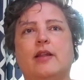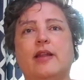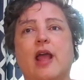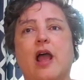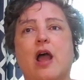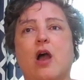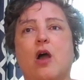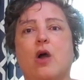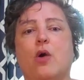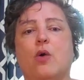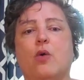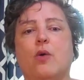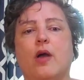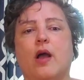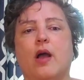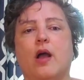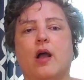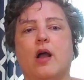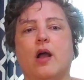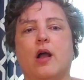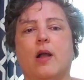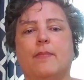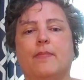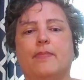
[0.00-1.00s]
Now,
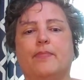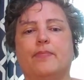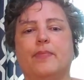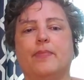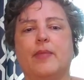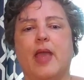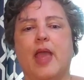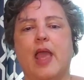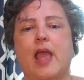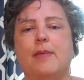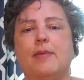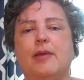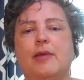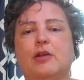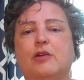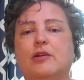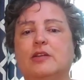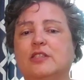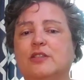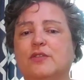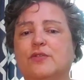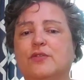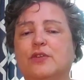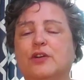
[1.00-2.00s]
um, Amy
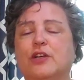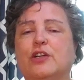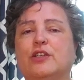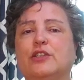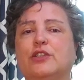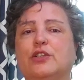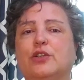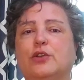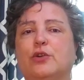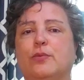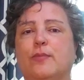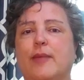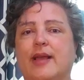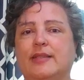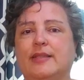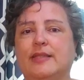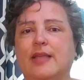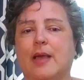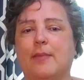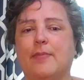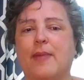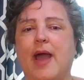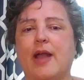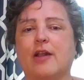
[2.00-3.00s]
Christoffers, who
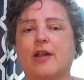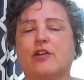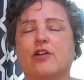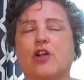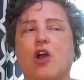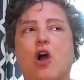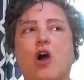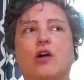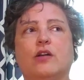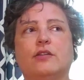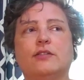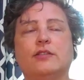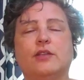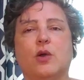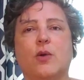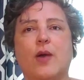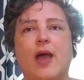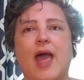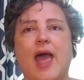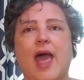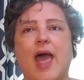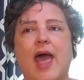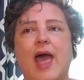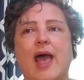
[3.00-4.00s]
makes that pattern,
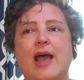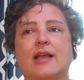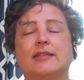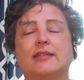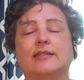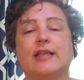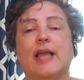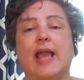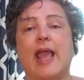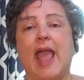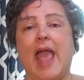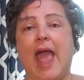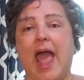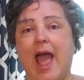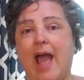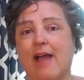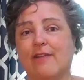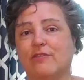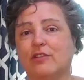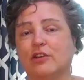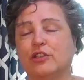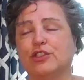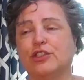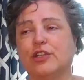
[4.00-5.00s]
also has a
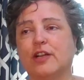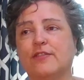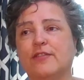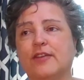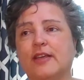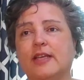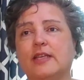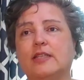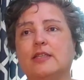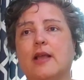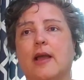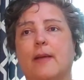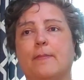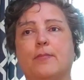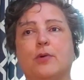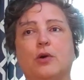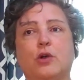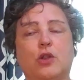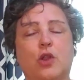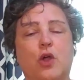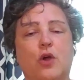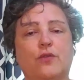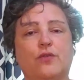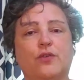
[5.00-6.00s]
hat version of it, a
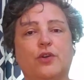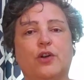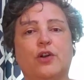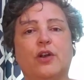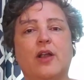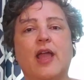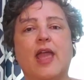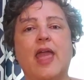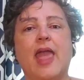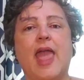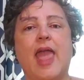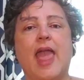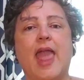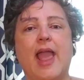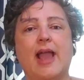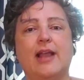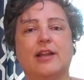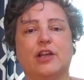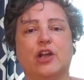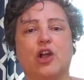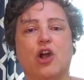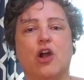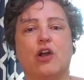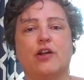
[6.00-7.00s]
pullover,
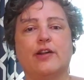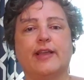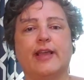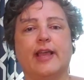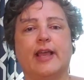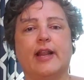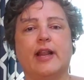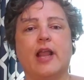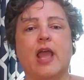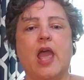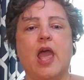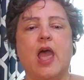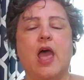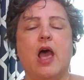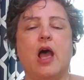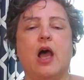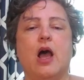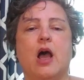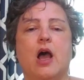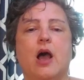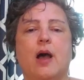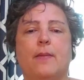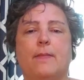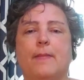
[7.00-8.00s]
and a cardigan.
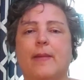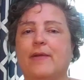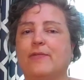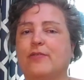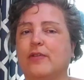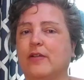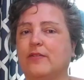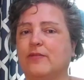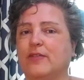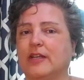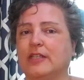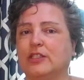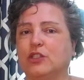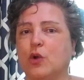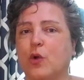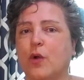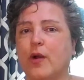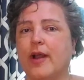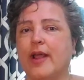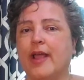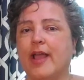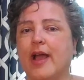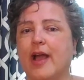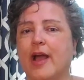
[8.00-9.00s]
Um, my friend
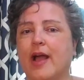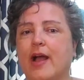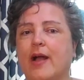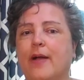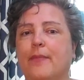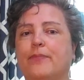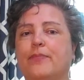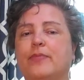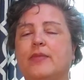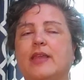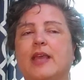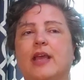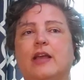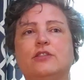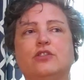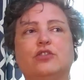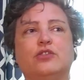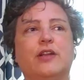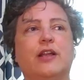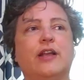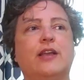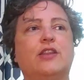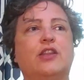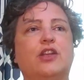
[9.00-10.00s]
Victoria,
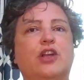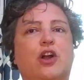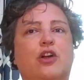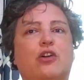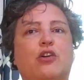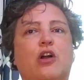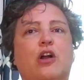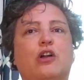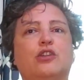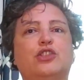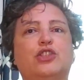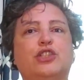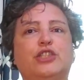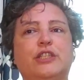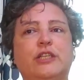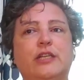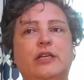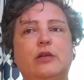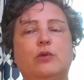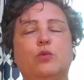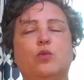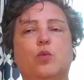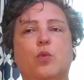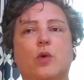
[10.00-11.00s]
yesterday at the yarn call,
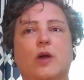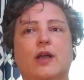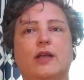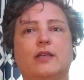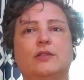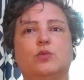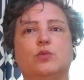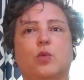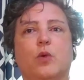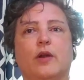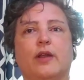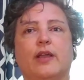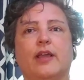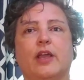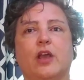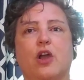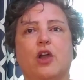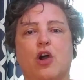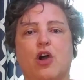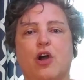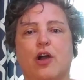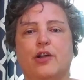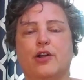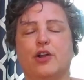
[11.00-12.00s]
she was
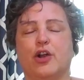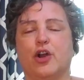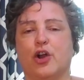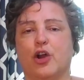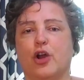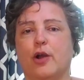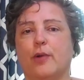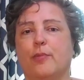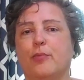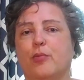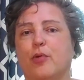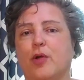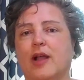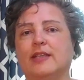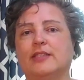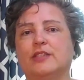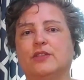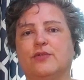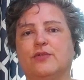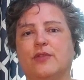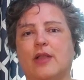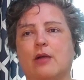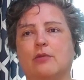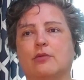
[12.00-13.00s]
working on her
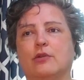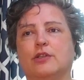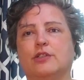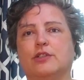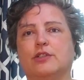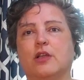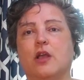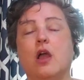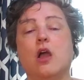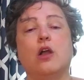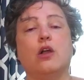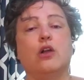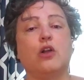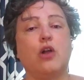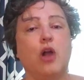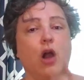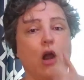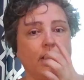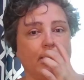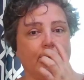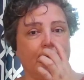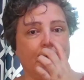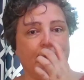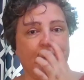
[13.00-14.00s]
pressed flowers
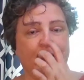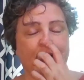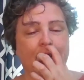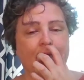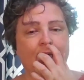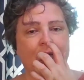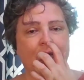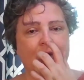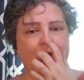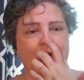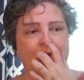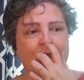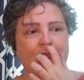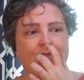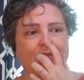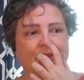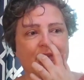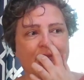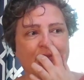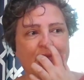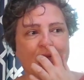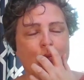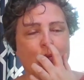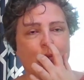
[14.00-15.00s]
cardigan. And I
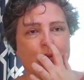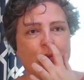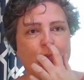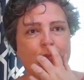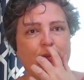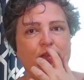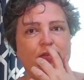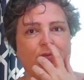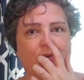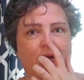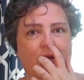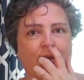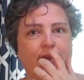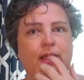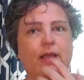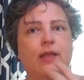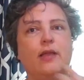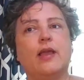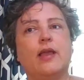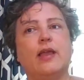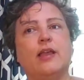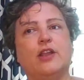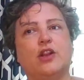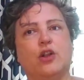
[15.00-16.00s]
think that would be fun.
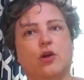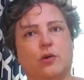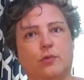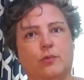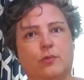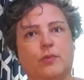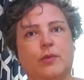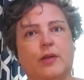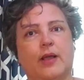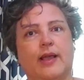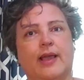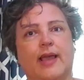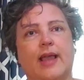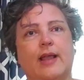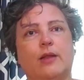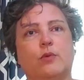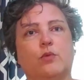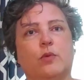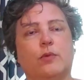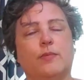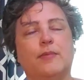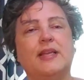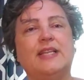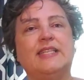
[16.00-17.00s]
It, you know,
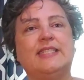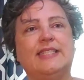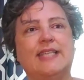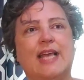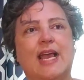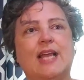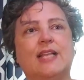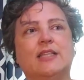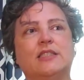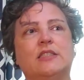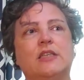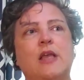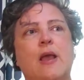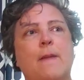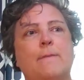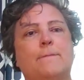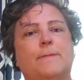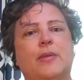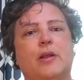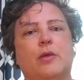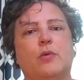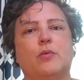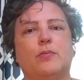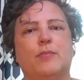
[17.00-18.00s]
again, would be dense,
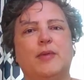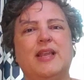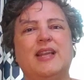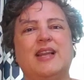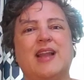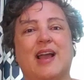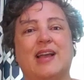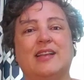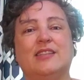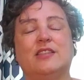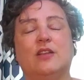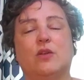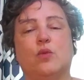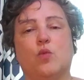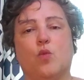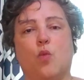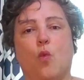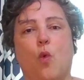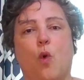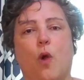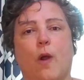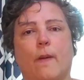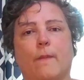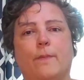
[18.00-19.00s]
but it would be nice
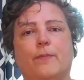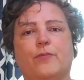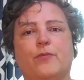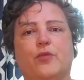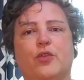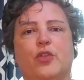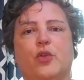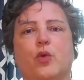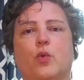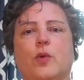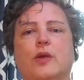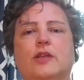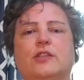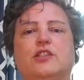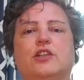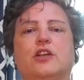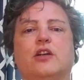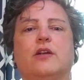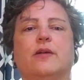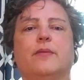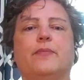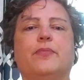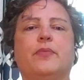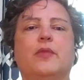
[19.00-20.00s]
and warm for the
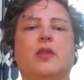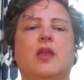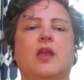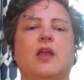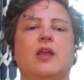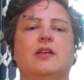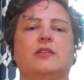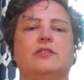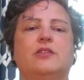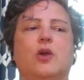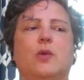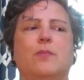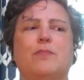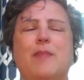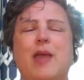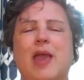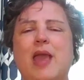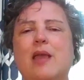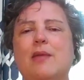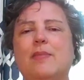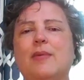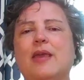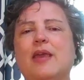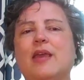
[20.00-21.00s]
winter. So
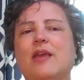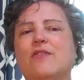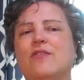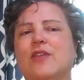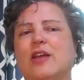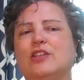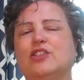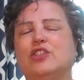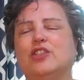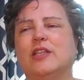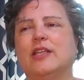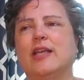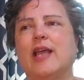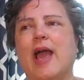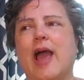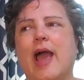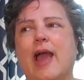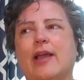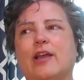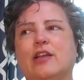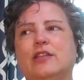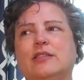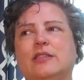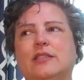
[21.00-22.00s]
maybe eventually
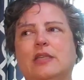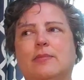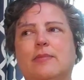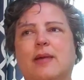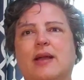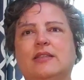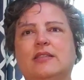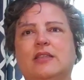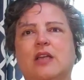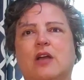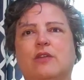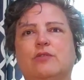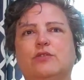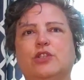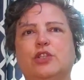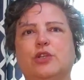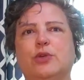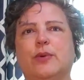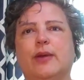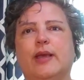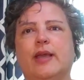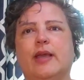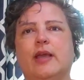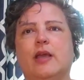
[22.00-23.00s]
I could see myself
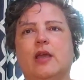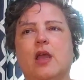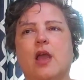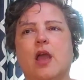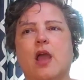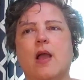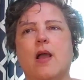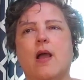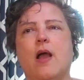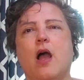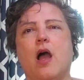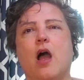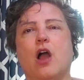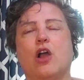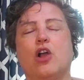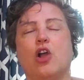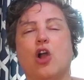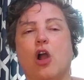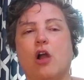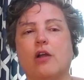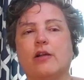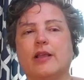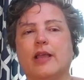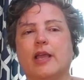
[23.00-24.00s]
doing
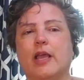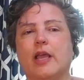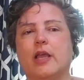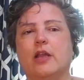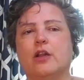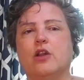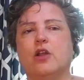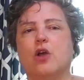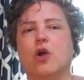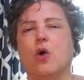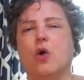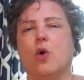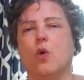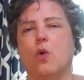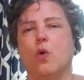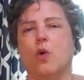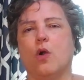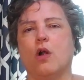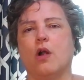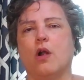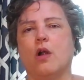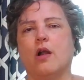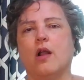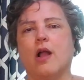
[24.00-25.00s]
a cardigan
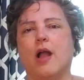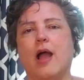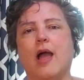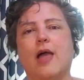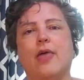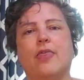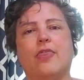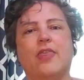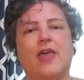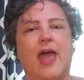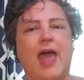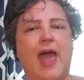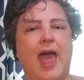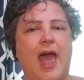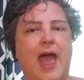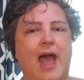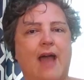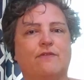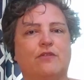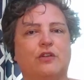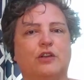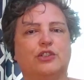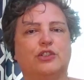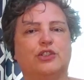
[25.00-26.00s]
or the
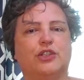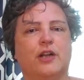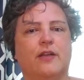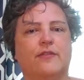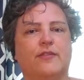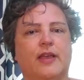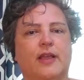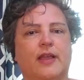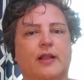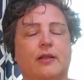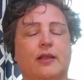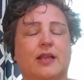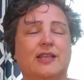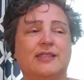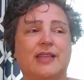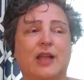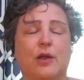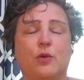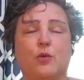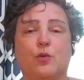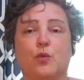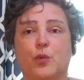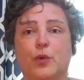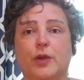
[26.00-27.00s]
hat version of it
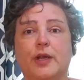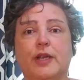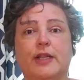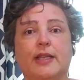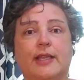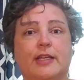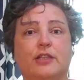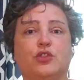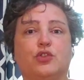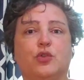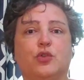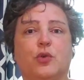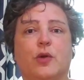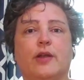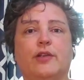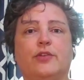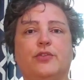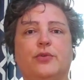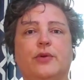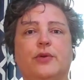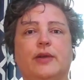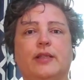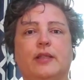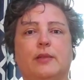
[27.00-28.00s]
because I really
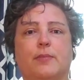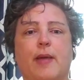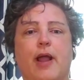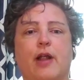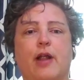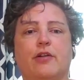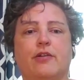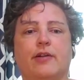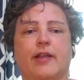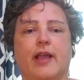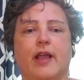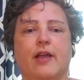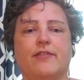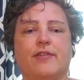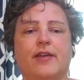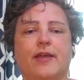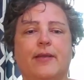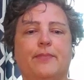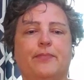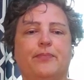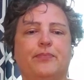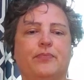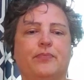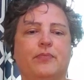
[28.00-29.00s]
enjoyed doing the patterning of
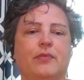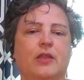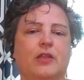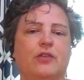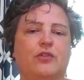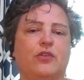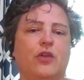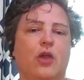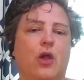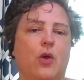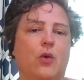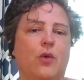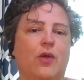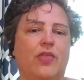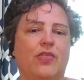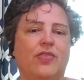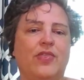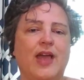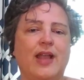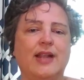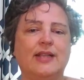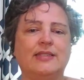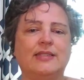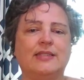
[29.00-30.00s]
it. So
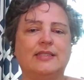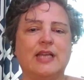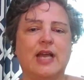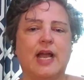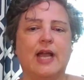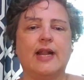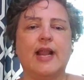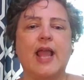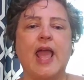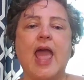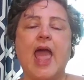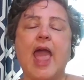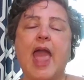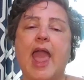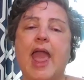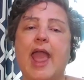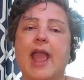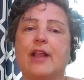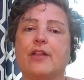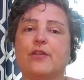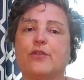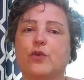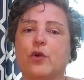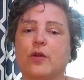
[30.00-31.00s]
that is done.
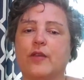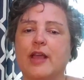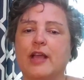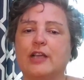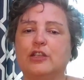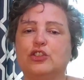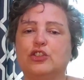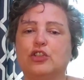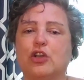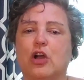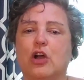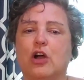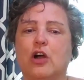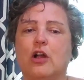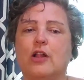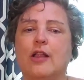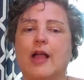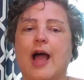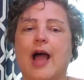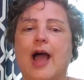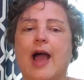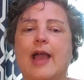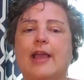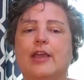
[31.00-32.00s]
And for that
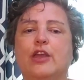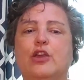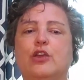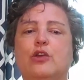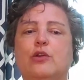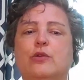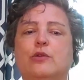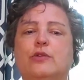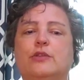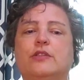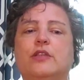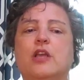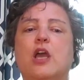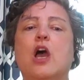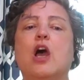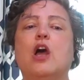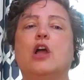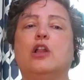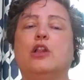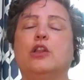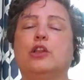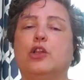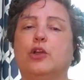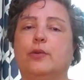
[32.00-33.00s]
shawl, I used
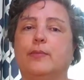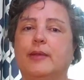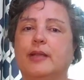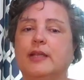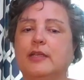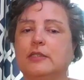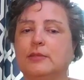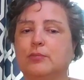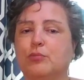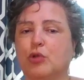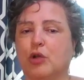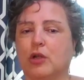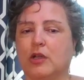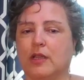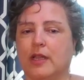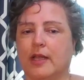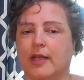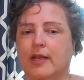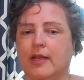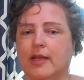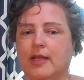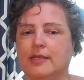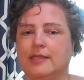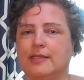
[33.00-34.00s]
Luminous
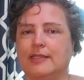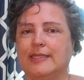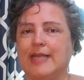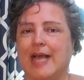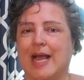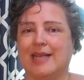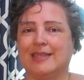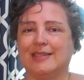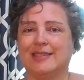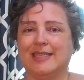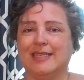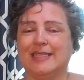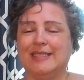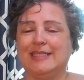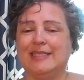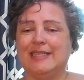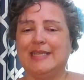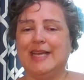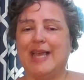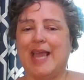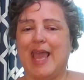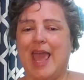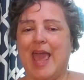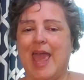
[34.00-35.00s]
Brooklyn, Dazzling
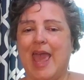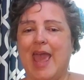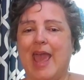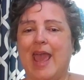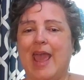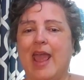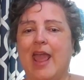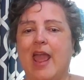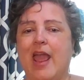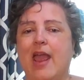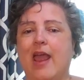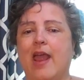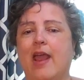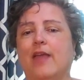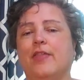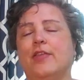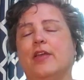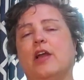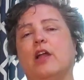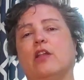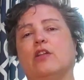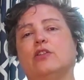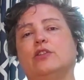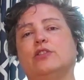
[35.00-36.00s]
DK,
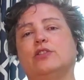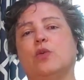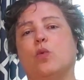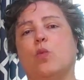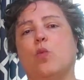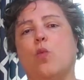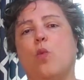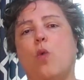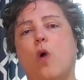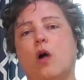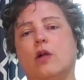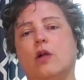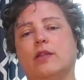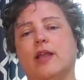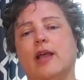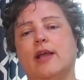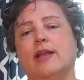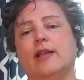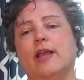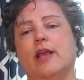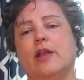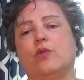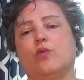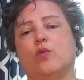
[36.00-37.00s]
and the colors
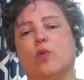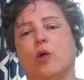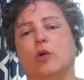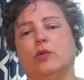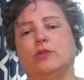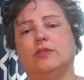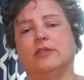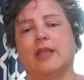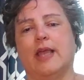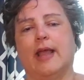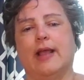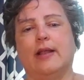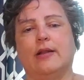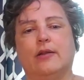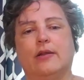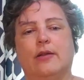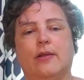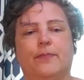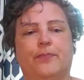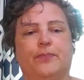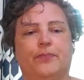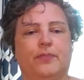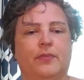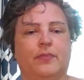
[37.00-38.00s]
Walnut and
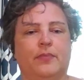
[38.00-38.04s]
Roseland.